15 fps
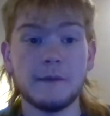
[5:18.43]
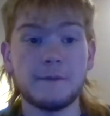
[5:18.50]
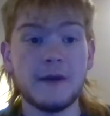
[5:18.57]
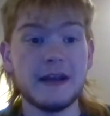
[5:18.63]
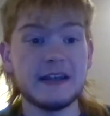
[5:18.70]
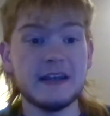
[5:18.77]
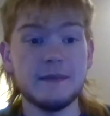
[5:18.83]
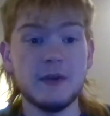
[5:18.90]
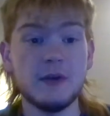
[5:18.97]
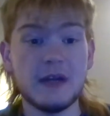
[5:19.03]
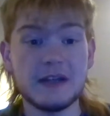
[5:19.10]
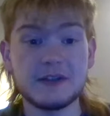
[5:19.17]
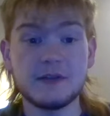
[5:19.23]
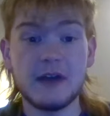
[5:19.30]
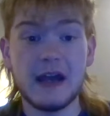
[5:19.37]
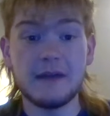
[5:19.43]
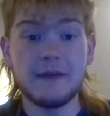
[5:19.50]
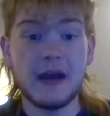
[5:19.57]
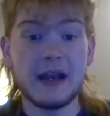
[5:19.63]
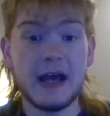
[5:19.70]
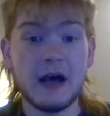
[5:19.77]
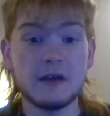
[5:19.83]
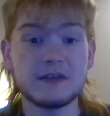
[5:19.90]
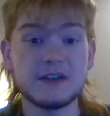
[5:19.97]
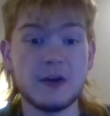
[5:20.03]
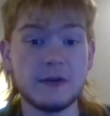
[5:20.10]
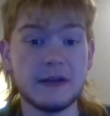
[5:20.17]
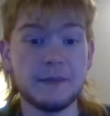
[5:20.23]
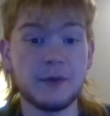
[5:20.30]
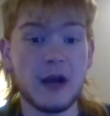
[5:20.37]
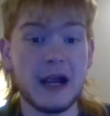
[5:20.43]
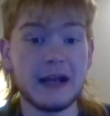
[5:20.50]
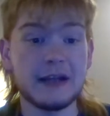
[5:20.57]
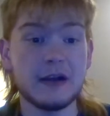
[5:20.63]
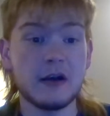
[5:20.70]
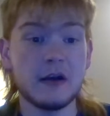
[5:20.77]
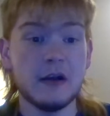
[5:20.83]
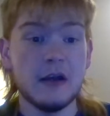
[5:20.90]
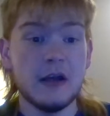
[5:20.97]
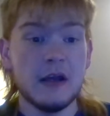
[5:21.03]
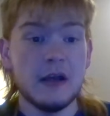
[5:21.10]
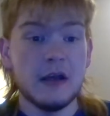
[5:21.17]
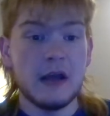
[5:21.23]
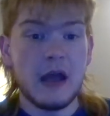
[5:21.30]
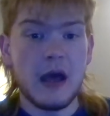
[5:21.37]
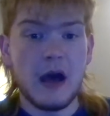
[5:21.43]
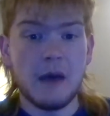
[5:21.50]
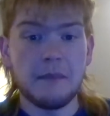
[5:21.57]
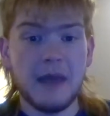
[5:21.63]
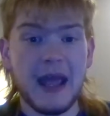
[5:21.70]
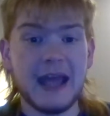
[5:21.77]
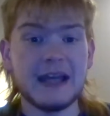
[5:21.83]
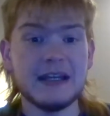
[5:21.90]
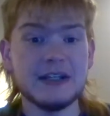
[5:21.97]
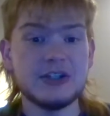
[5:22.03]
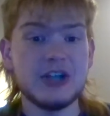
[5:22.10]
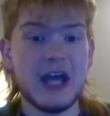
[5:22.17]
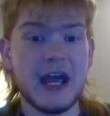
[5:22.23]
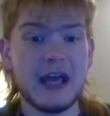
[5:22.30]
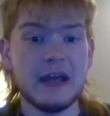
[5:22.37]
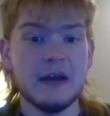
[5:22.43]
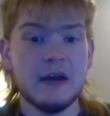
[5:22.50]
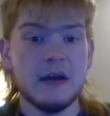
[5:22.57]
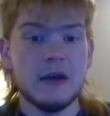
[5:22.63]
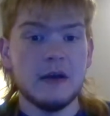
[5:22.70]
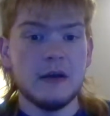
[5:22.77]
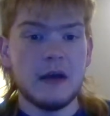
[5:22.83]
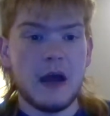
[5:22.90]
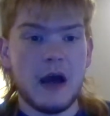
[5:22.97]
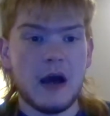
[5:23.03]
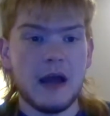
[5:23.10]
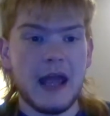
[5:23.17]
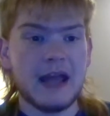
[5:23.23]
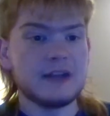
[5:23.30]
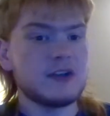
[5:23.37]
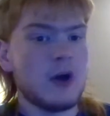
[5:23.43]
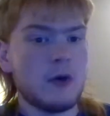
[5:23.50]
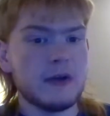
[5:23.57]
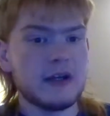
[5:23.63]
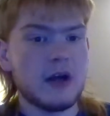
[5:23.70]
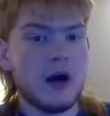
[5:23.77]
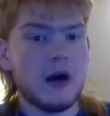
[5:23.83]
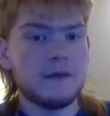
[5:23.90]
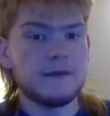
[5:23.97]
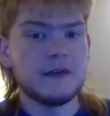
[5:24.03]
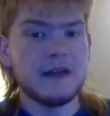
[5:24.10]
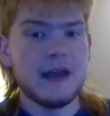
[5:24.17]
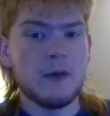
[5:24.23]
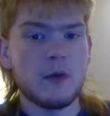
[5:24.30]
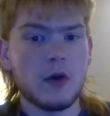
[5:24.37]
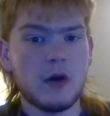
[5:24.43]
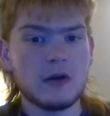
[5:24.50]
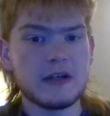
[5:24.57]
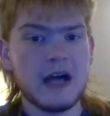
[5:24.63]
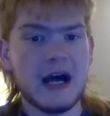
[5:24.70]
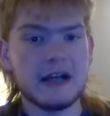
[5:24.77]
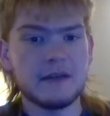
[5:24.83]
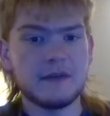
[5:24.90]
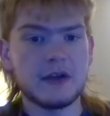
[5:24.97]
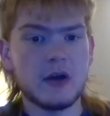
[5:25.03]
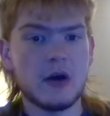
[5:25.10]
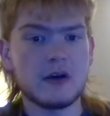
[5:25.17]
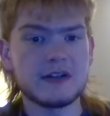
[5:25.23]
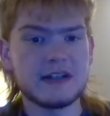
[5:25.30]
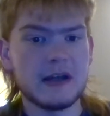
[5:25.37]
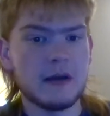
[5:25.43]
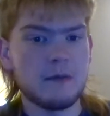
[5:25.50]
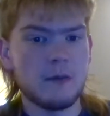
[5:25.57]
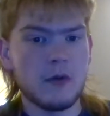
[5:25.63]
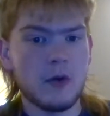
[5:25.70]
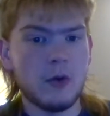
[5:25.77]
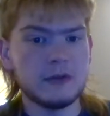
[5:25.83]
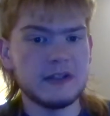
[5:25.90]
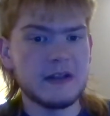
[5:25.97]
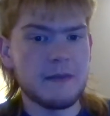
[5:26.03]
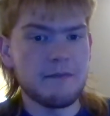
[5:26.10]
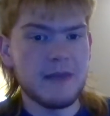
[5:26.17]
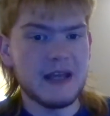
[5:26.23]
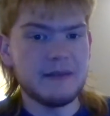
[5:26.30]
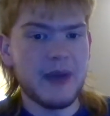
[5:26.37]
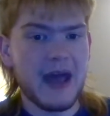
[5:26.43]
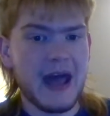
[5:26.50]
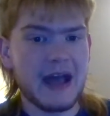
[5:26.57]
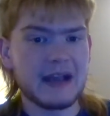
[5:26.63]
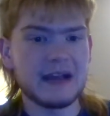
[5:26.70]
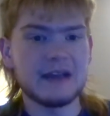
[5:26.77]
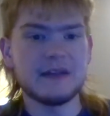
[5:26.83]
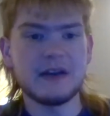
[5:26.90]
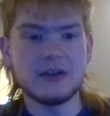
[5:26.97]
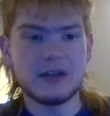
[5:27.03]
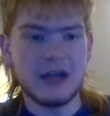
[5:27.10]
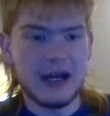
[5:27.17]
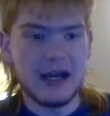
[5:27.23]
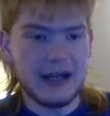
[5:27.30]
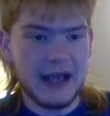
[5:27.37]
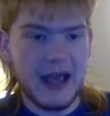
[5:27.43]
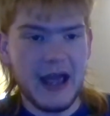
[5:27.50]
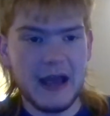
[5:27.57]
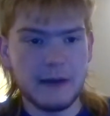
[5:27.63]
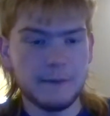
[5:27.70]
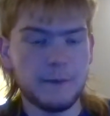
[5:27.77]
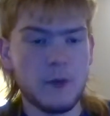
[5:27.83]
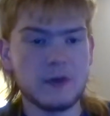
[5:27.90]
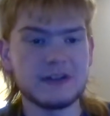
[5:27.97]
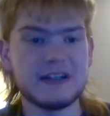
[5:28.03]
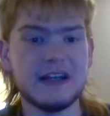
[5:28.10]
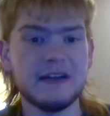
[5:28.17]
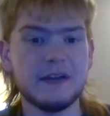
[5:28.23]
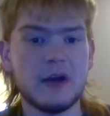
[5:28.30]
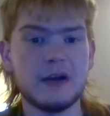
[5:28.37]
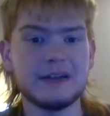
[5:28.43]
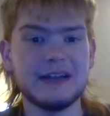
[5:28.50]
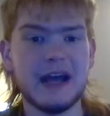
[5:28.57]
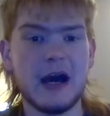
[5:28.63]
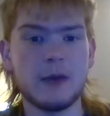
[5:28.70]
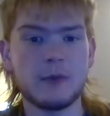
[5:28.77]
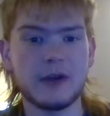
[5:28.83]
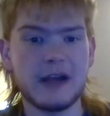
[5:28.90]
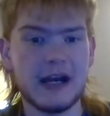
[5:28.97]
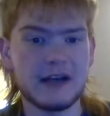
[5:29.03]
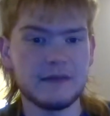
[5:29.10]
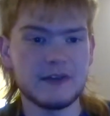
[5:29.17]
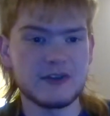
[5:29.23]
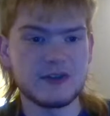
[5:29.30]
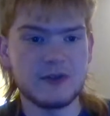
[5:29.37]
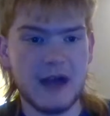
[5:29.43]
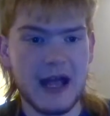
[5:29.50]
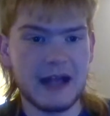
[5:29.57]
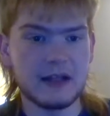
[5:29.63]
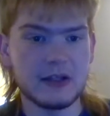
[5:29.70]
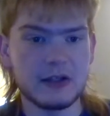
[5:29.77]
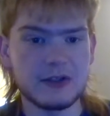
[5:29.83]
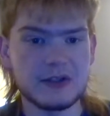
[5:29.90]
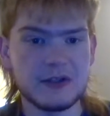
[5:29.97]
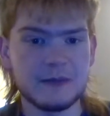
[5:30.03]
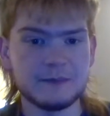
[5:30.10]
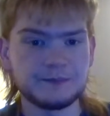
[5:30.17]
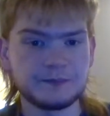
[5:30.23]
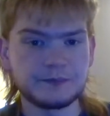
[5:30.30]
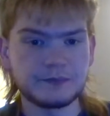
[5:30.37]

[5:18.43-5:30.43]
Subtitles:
Frankie Muniz, Greg Van Alst, Tony Breidinger, Andy J, and Cody Coughlin, they were all kind of the cars that were holding the mid-pack, and then you kind of had 14th on down were kind of the stragglers.